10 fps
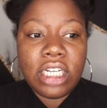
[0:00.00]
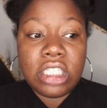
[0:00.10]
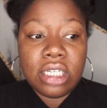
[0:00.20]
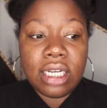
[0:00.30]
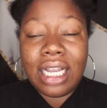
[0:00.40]

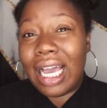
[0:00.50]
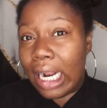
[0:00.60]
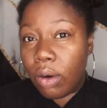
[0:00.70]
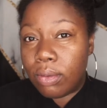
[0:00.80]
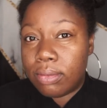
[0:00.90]
to cut
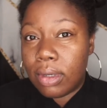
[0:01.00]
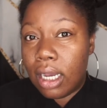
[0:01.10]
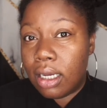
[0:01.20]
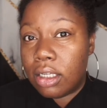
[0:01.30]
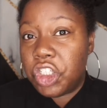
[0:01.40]
out
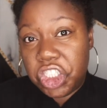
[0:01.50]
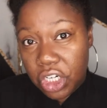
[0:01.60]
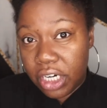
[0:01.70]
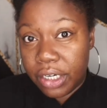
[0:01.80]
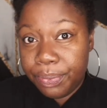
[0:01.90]

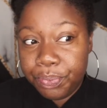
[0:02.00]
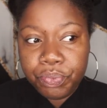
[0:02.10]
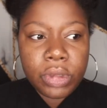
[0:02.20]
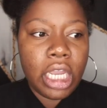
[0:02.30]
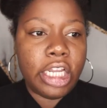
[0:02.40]
sugar
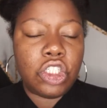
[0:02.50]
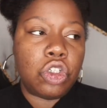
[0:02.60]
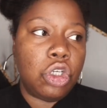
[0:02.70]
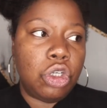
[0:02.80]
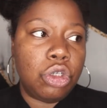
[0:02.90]
and so
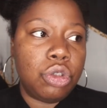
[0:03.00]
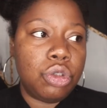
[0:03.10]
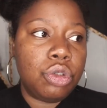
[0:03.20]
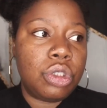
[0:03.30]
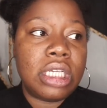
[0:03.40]
you
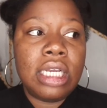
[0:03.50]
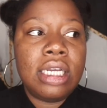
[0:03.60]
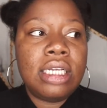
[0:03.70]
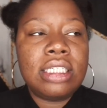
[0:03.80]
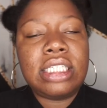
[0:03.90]
use
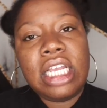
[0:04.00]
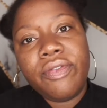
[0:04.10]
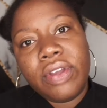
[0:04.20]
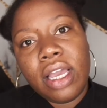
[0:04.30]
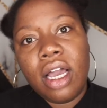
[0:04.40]

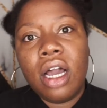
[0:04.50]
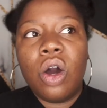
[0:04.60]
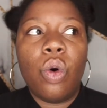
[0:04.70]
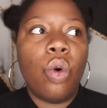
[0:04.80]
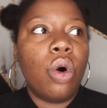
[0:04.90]
stevia
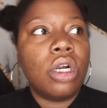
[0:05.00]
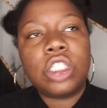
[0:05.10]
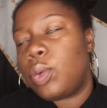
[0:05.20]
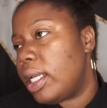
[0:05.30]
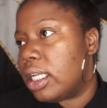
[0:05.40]
or
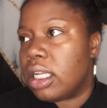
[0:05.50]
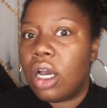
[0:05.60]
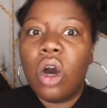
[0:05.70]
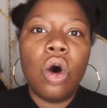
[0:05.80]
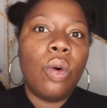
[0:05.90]
sweet and
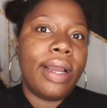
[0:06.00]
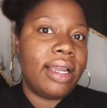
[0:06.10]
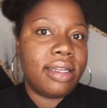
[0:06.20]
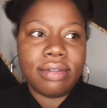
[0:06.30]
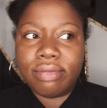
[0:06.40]
low
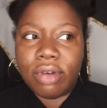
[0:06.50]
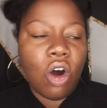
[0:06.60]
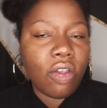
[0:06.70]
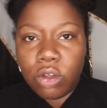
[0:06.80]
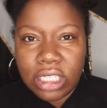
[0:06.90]
and
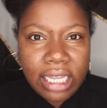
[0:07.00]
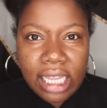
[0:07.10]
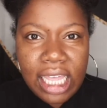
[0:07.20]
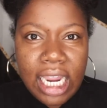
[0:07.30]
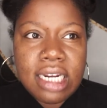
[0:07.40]
all those other
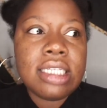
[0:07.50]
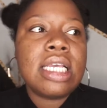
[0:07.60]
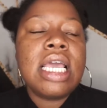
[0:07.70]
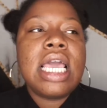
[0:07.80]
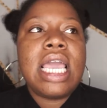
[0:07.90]
things,
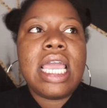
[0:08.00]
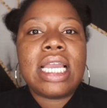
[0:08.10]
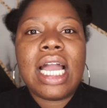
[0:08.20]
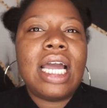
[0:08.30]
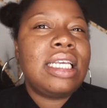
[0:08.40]
it
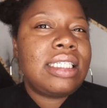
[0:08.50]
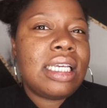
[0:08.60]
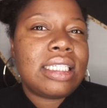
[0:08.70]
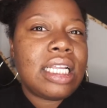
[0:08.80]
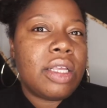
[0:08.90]
kind of
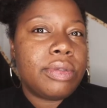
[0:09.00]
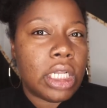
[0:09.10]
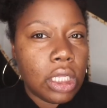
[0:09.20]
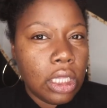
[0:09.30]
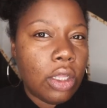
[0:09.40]
tastes like there was a
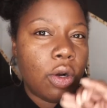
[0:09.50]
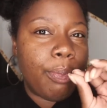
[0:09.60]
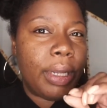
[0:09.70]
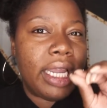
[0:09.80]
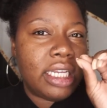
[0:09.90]
little
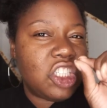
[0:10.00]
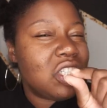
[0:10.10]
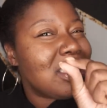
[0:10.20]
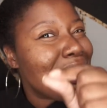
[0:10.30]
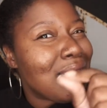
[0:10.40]
bit,
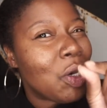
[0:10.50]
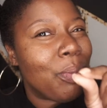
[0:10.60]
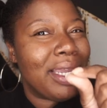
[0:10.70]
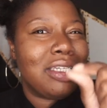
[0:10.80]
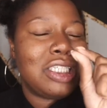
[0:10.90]
just a little
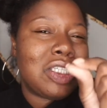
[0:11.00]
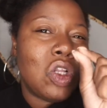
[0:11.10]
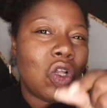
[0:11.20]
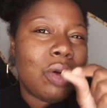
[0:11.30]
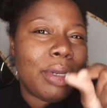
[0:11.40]

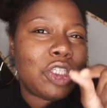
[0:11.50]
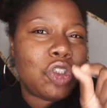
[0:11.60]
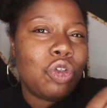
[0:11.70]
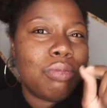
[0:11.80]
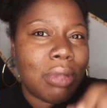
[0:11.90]
bit
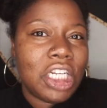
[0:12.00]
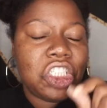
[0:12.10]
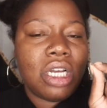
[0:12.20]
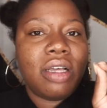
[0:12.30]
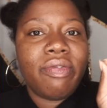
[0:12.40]
too much
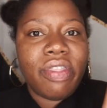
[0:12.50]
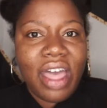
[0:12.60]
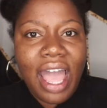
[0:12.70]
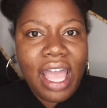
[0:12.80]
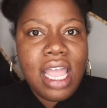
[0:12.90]
of
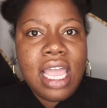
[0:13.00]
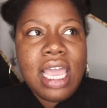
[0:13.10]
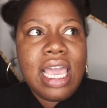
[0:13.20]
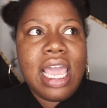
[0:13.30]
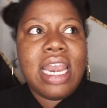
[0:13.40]
that,
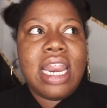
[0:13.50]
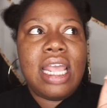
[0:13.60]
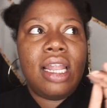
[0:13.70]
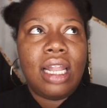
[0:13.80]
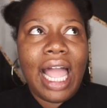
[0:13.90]
and then
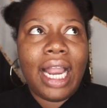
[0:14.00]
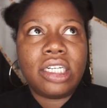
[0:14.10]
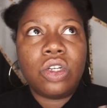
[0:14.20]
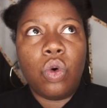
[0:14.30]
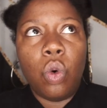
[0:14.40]
it
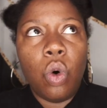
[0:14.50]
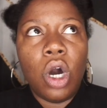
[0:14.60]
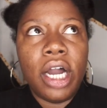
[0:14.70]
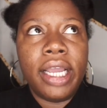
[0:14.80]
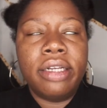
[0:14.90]
lacked
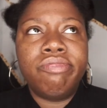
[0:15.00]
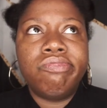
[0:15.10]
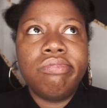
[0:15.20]
on